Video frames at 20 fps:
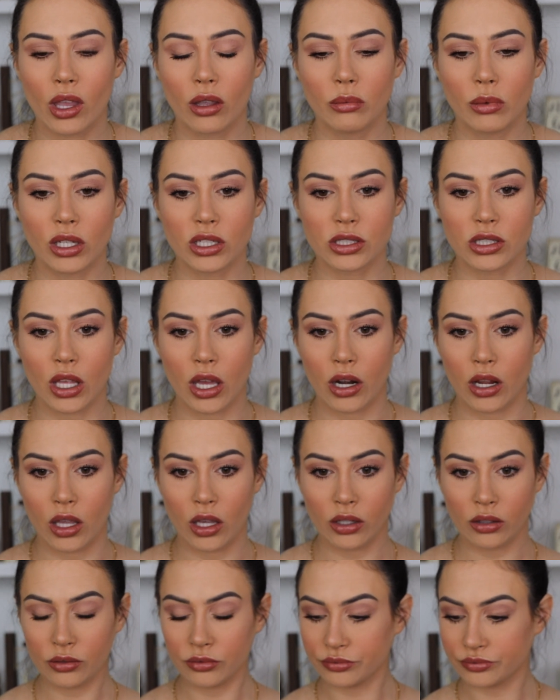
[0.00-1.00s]
Mix that
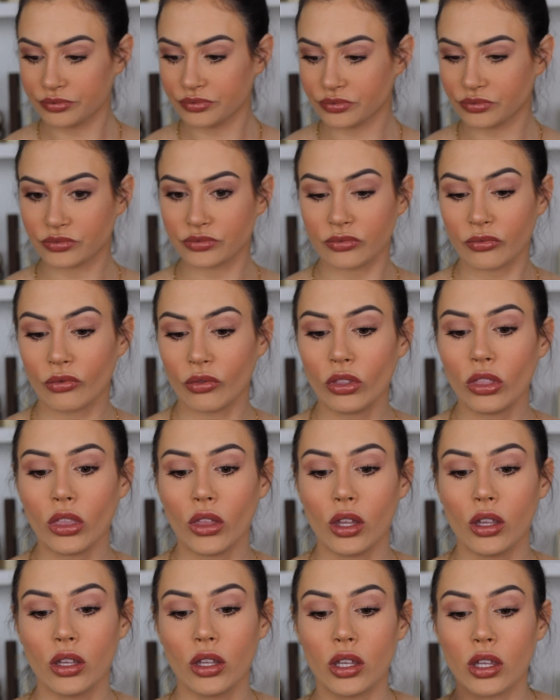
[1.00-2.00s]
in.
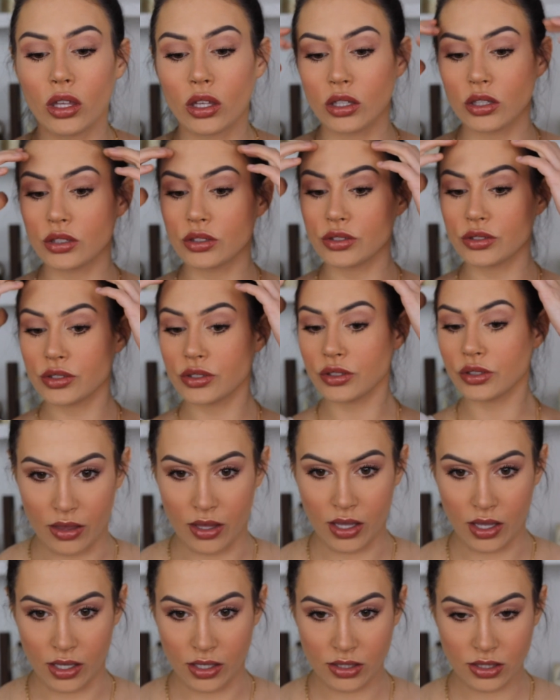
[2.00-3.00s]
And
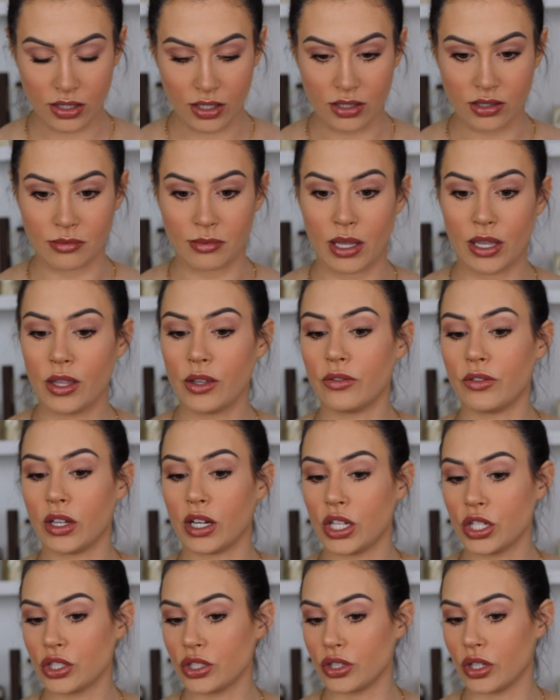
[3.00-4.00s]
this is my
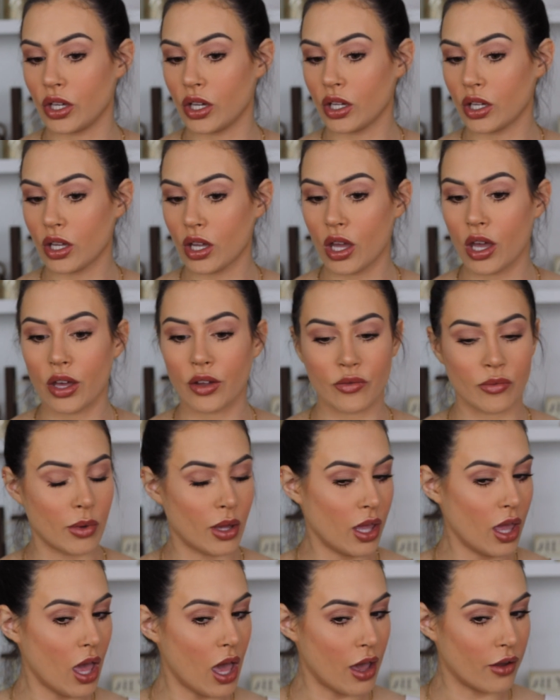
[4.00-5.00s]
finished look of
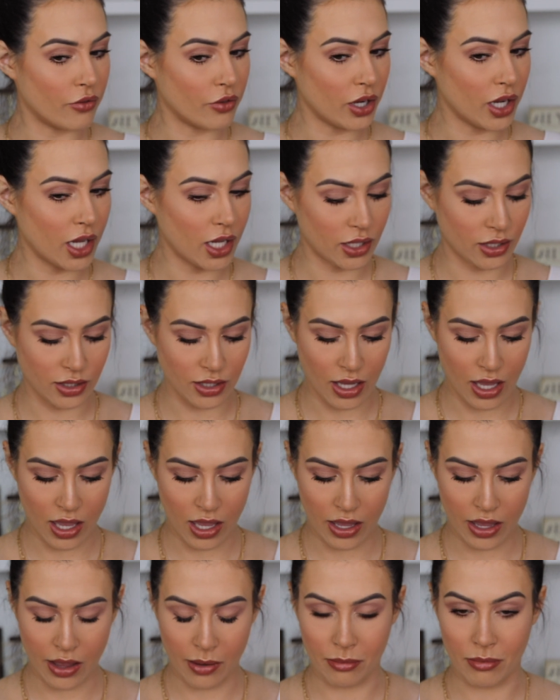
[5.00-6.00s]
my
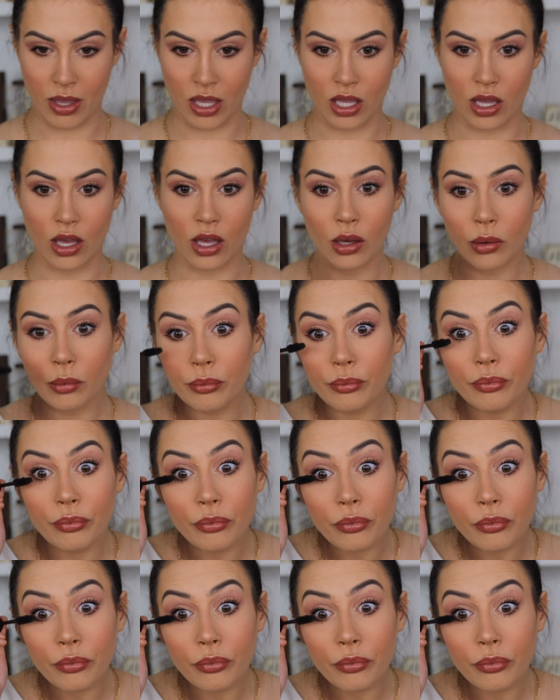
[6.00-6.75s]
everyday makeup.